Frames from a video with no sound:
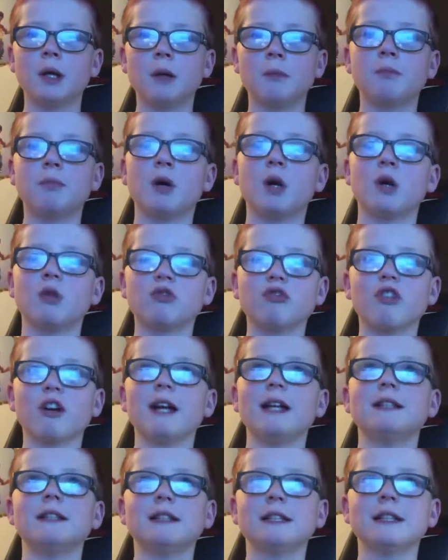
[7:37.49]
But
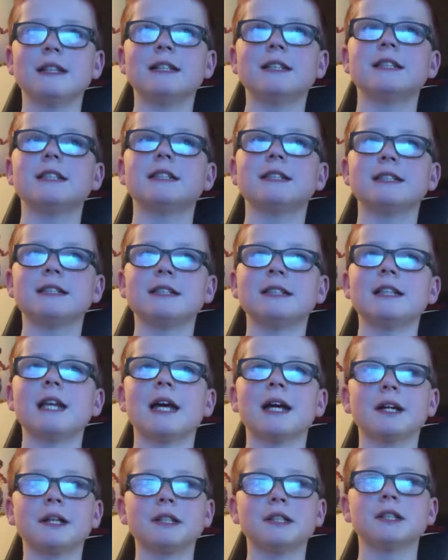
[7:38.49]
Raze is in
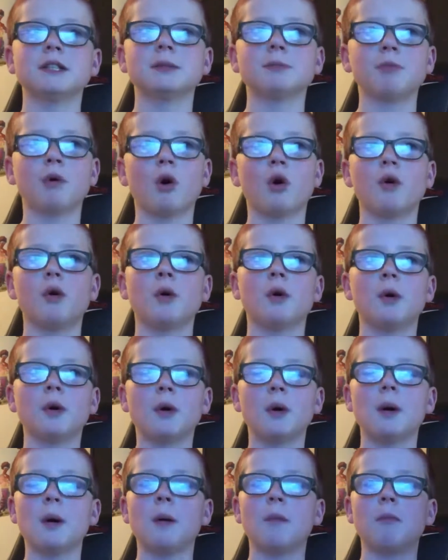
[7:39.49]
2nd spot
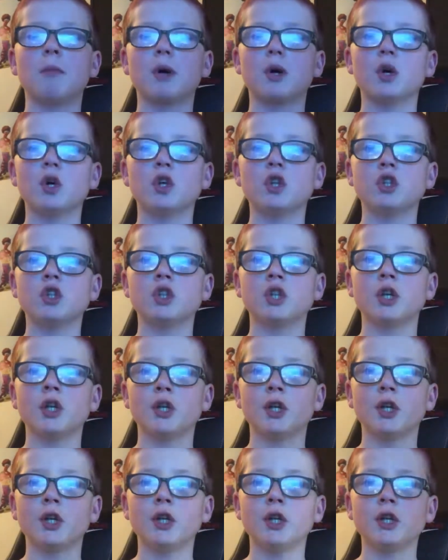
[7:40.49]
because
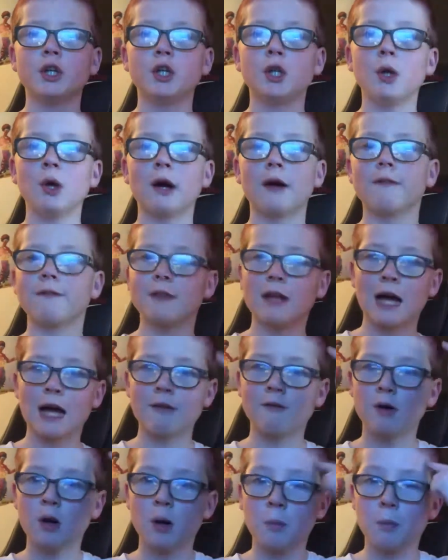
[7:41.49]
you have to
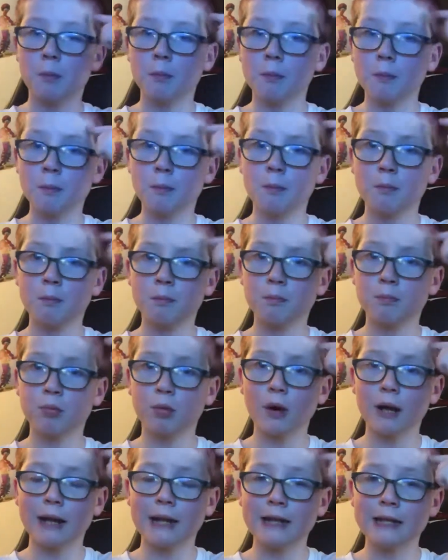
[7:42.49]
have a
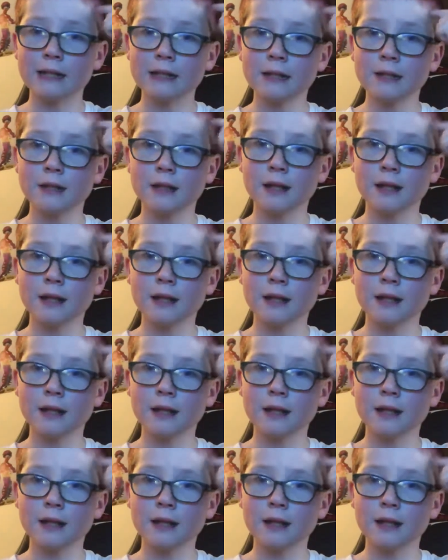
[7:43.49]
brain,